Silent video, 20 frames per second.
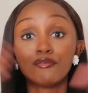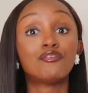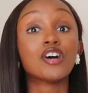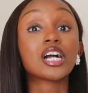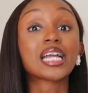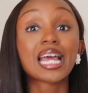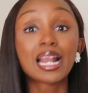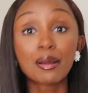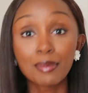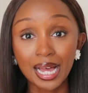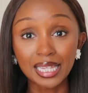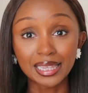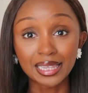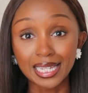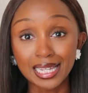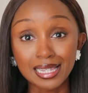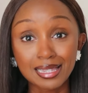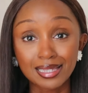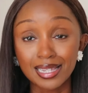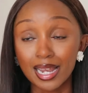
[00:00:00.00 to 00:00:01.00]
Forget about
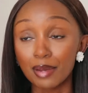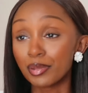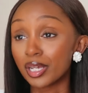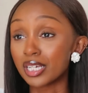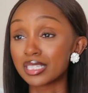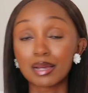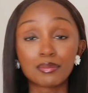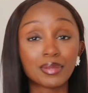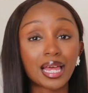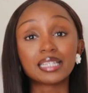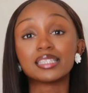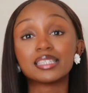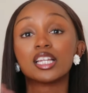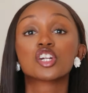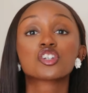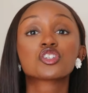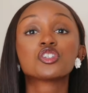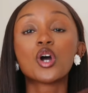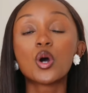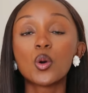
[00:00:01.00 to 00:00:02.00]
the incident because I'm like,
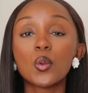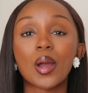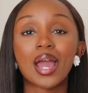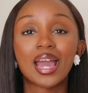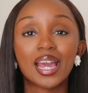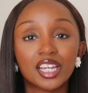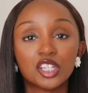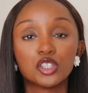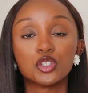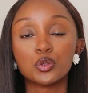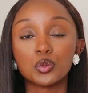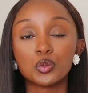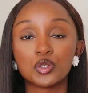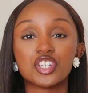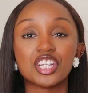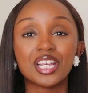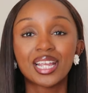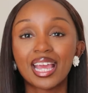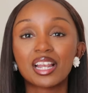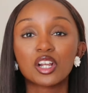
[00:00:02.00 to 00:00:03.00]
there's no way
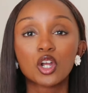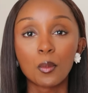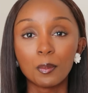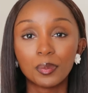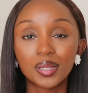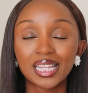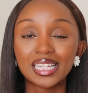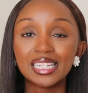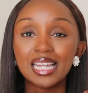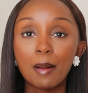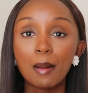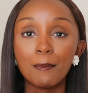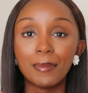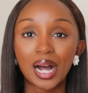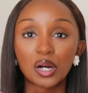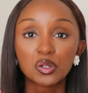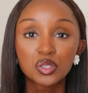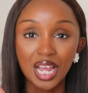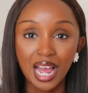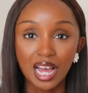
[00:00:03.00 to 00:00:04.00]
UG can complain
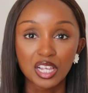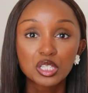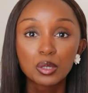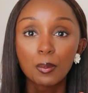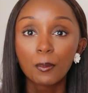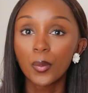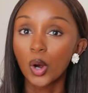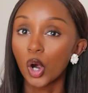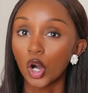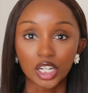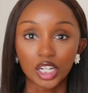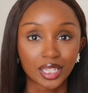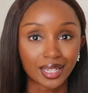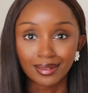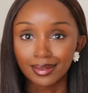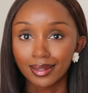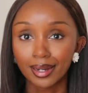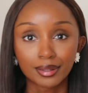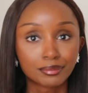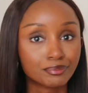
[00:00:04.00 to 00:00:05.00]
about us
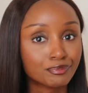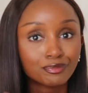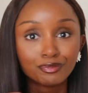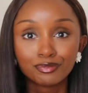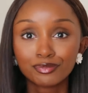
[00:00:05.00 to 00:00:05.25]
parking there.